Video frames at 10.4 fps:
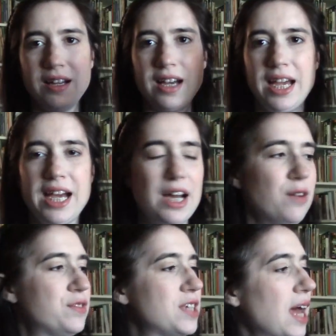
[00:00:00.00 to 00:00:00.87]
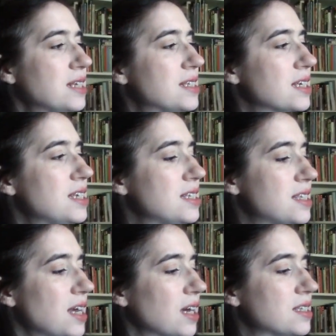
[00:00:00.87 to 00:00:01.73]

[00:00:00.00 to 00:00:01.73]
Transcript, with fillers: I have ten sixty-six,